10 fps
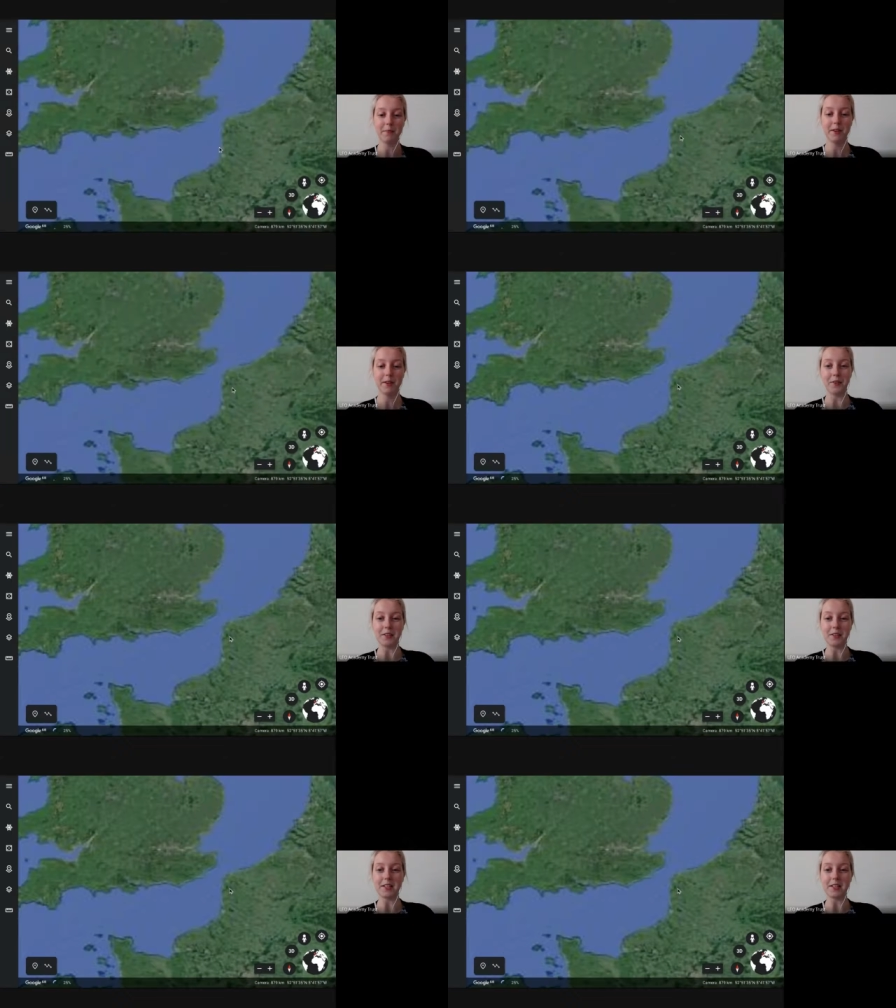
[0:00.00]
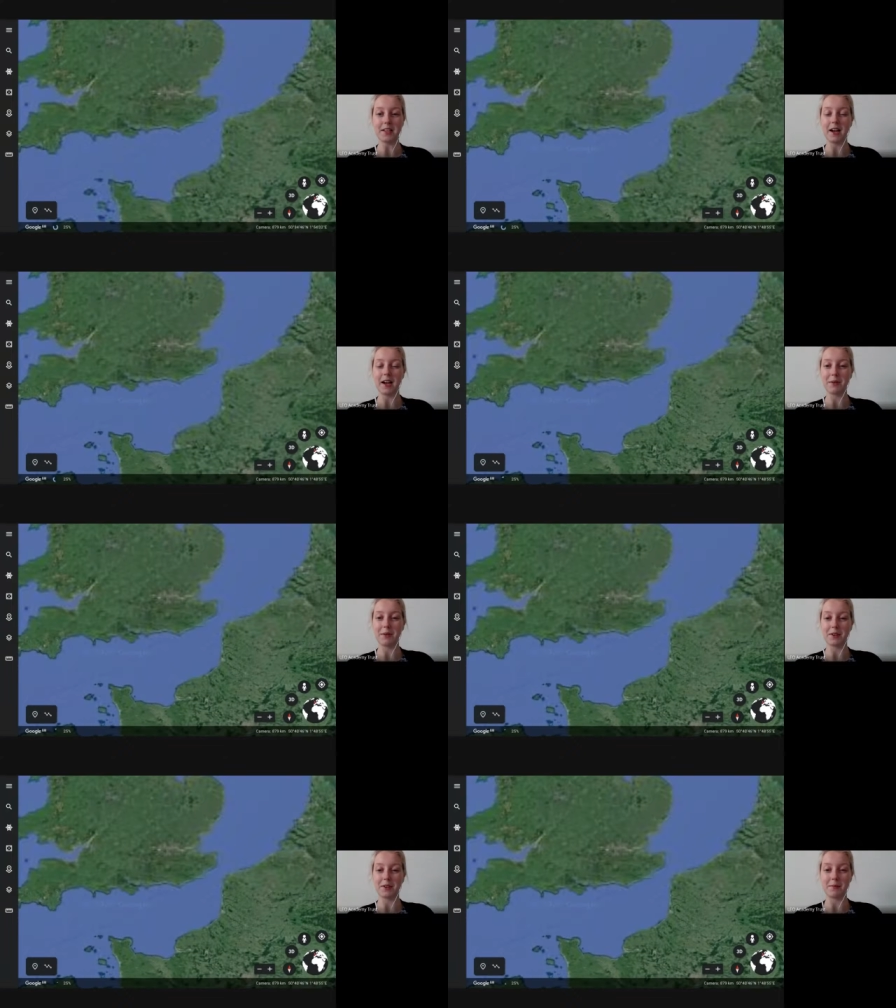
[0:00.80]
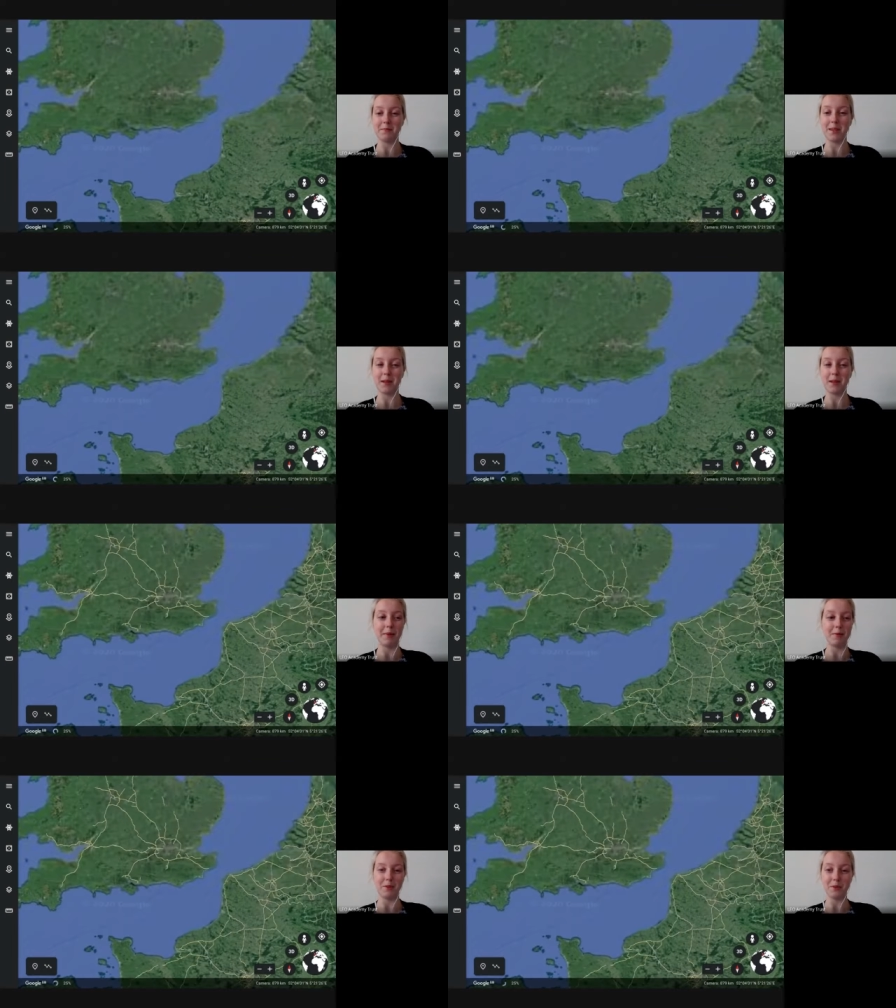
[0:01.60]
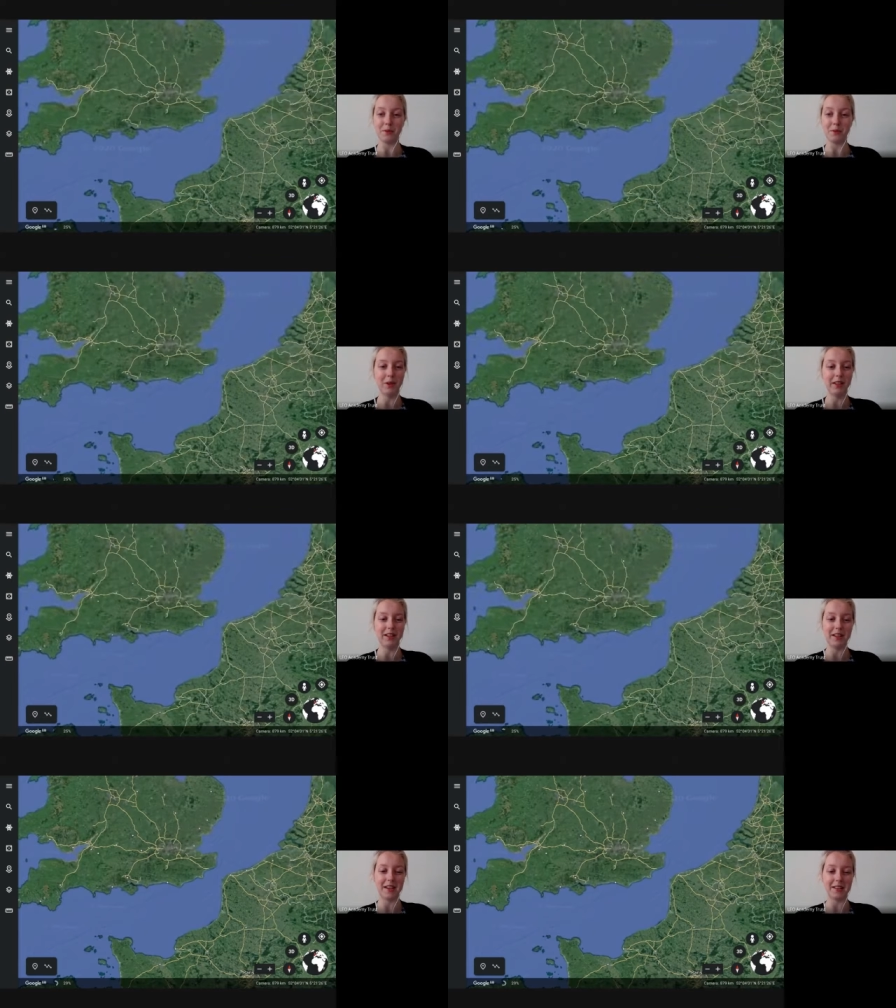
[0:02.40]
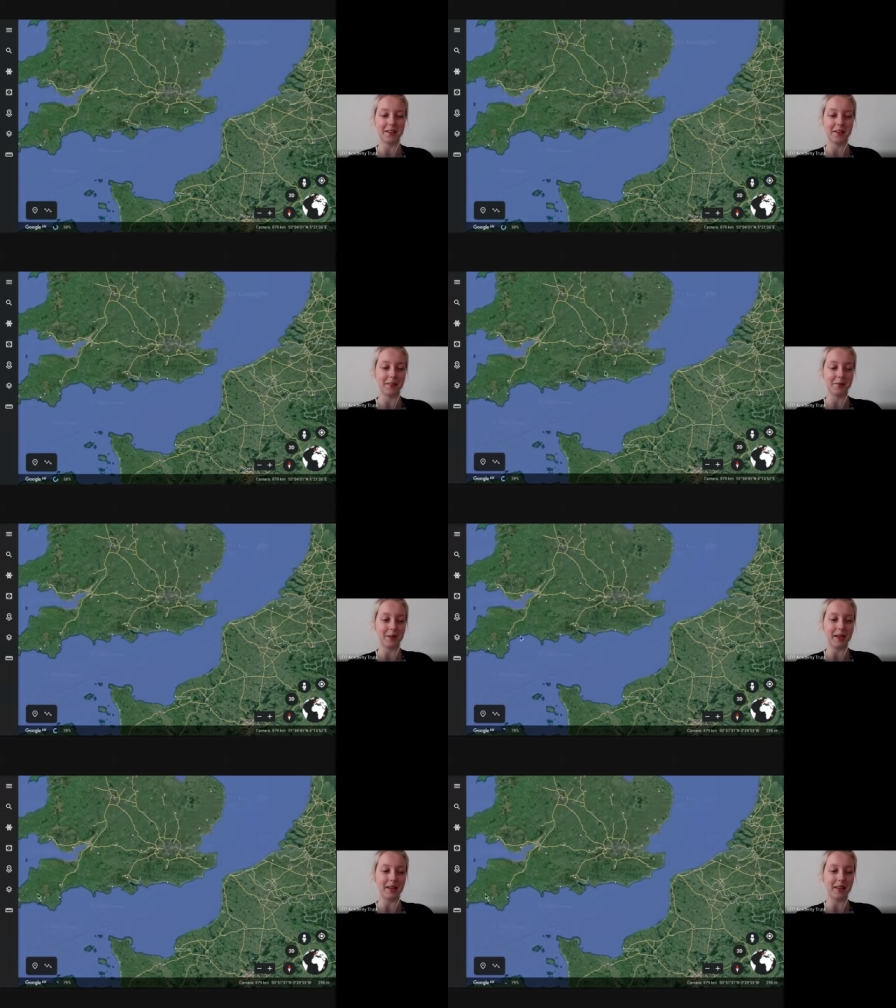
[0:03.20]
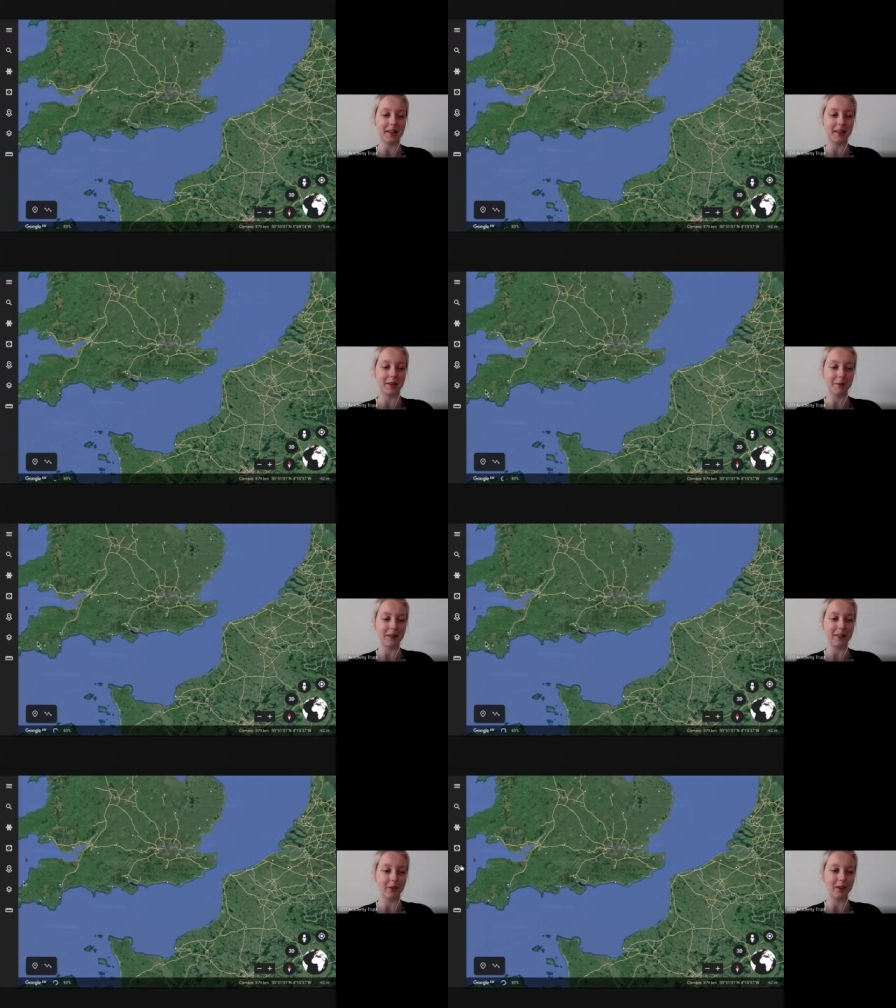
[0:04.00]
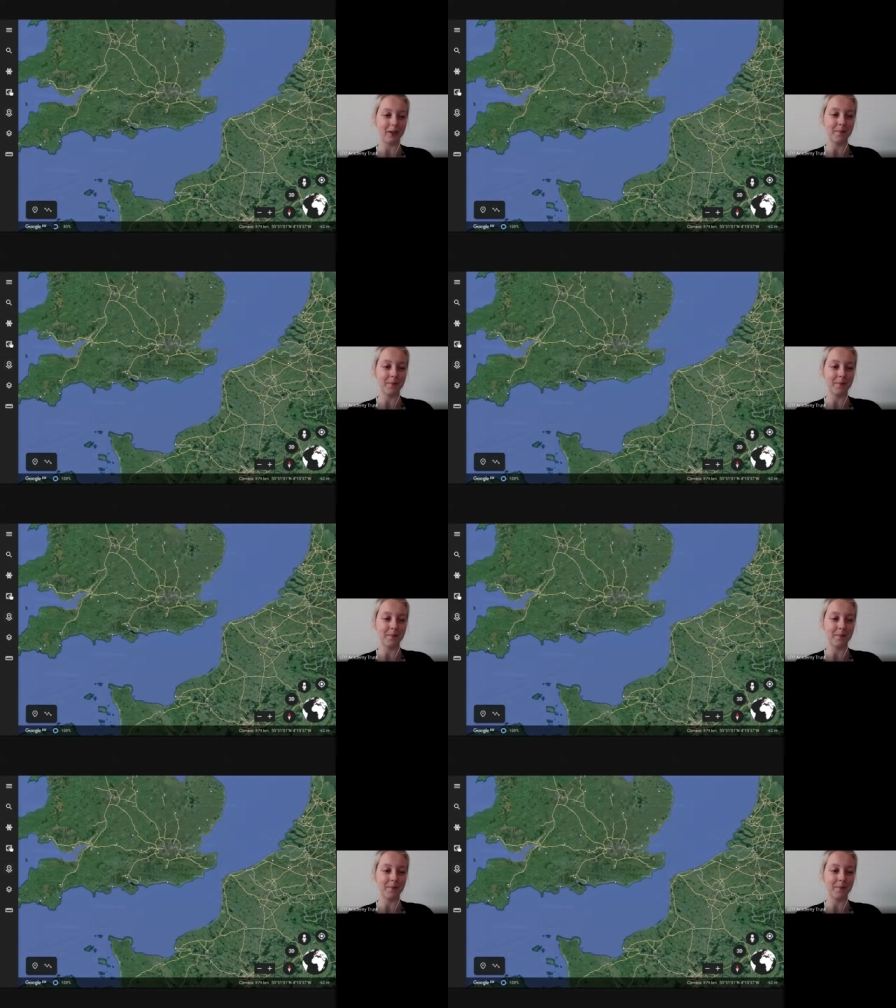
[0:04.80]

And obviously, uh, because I'm in a meet with you all, it is going to be a little bit longer.